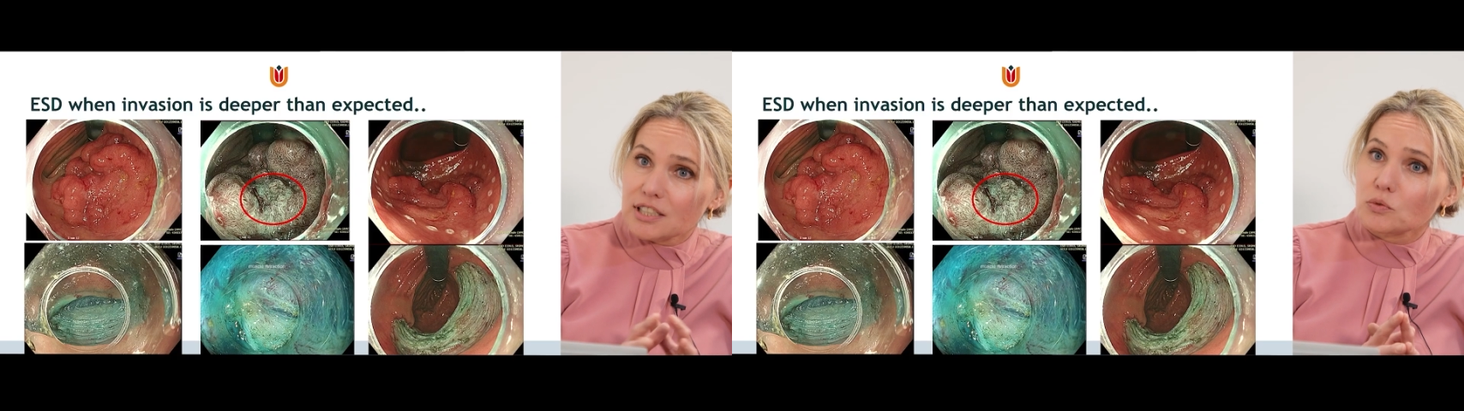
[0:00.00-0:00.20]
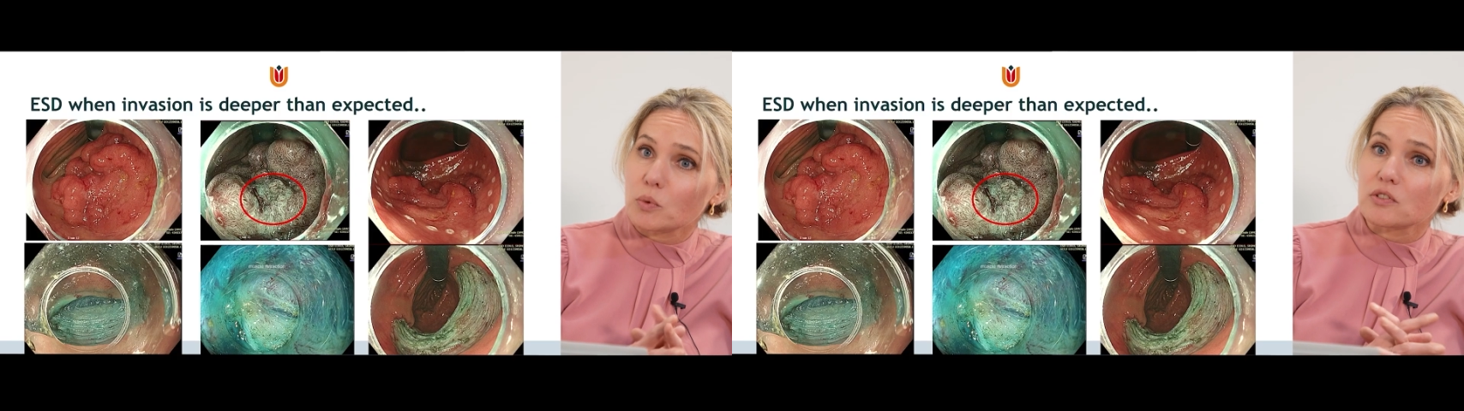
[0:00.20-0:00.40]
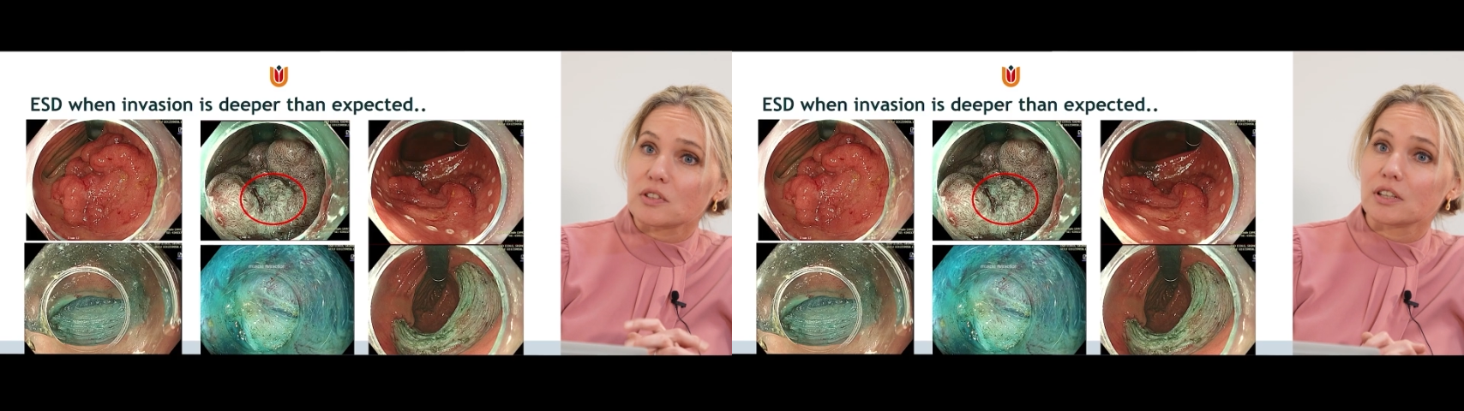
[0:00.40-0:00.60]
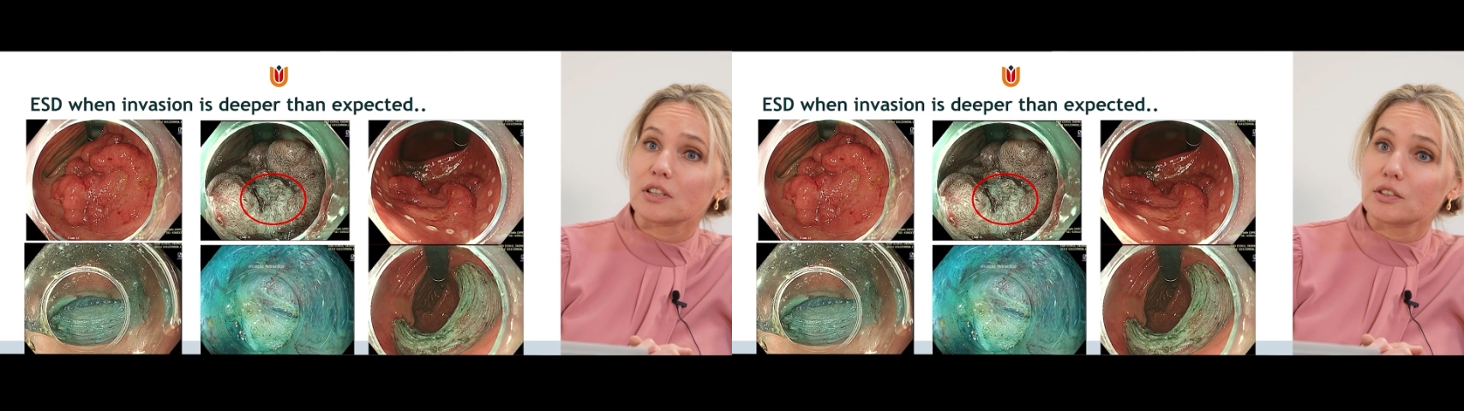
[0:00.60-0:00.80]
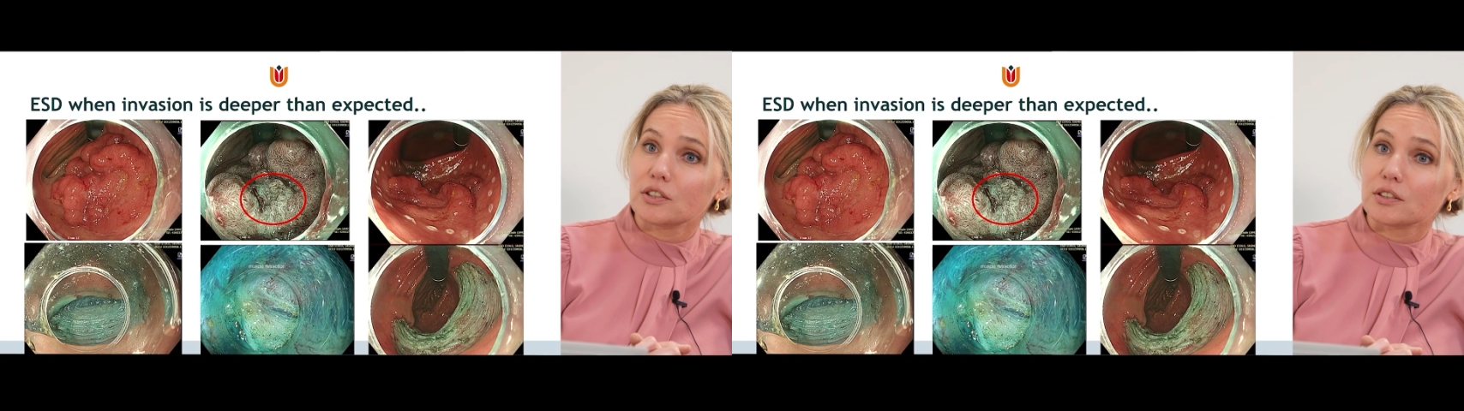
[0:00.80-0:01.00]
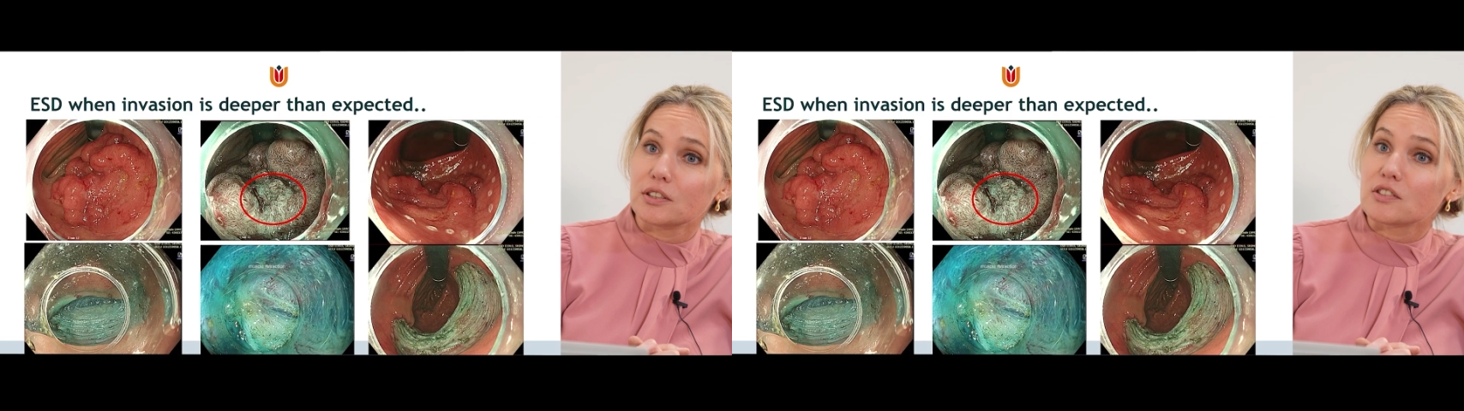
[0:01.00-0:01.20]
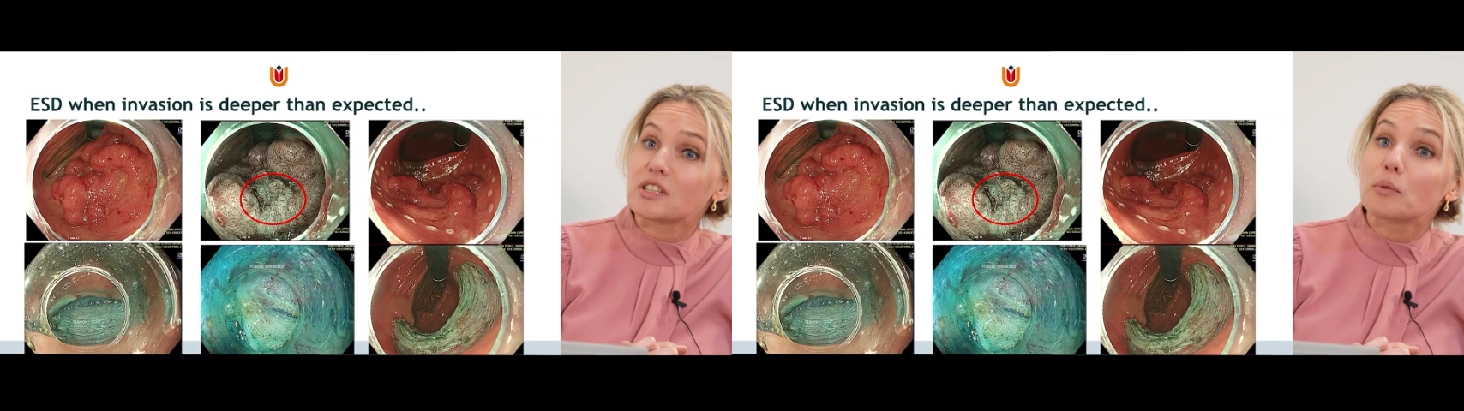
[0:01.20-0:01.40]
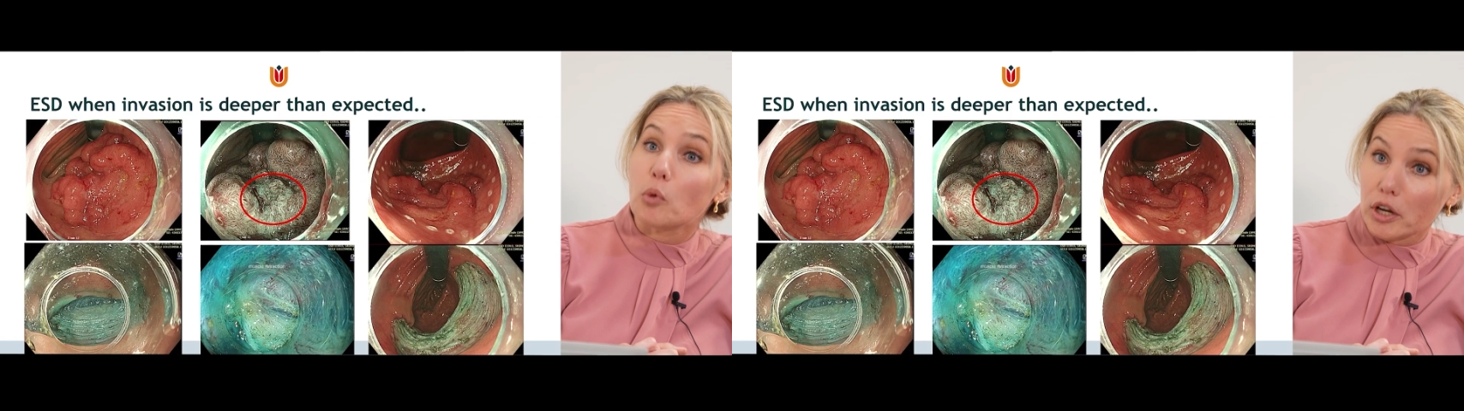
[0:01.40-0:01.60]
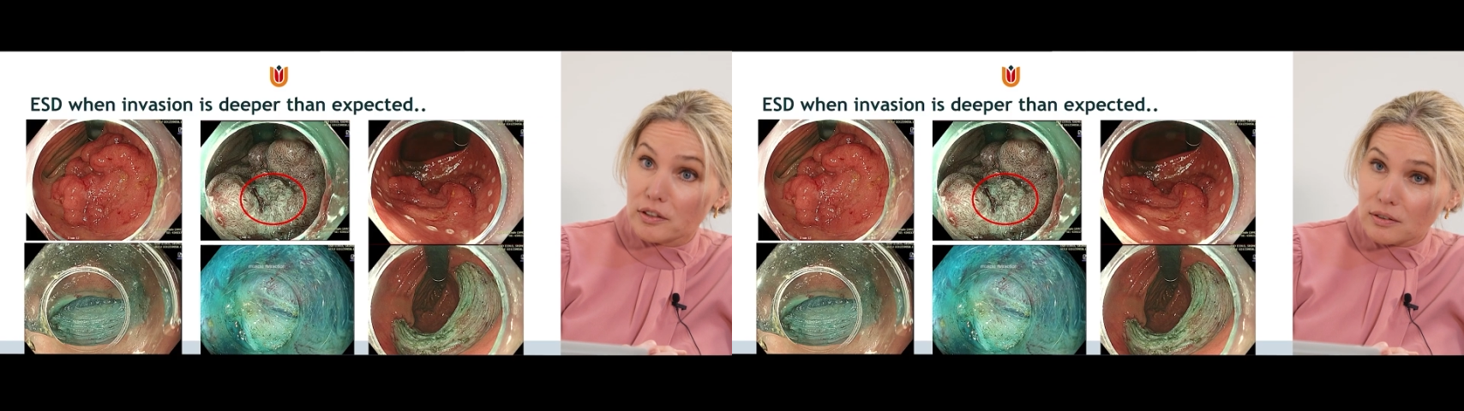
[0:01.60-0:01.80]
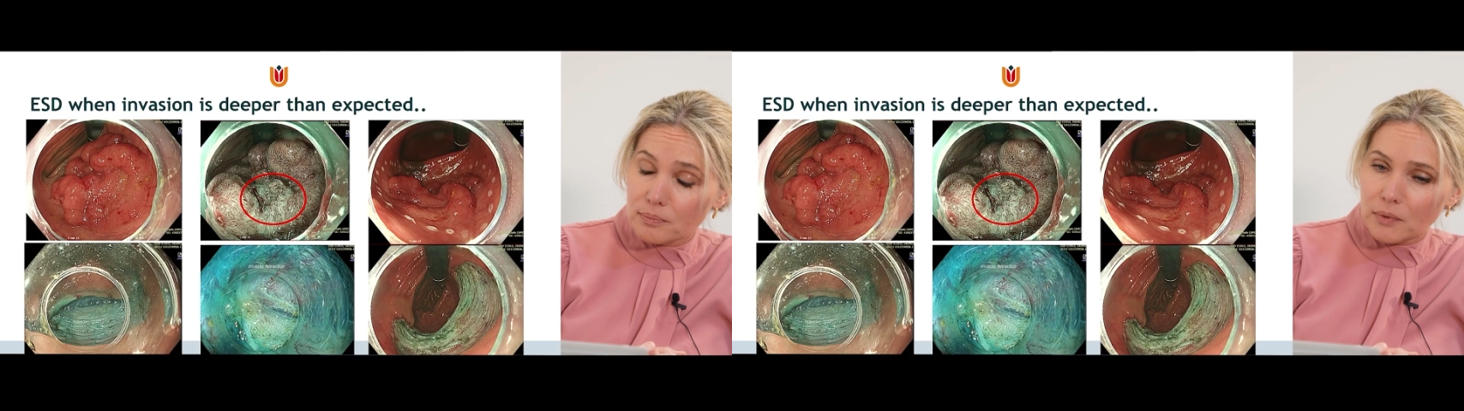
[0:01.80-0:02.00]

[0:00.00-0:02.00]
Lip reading: This was the sigmoid.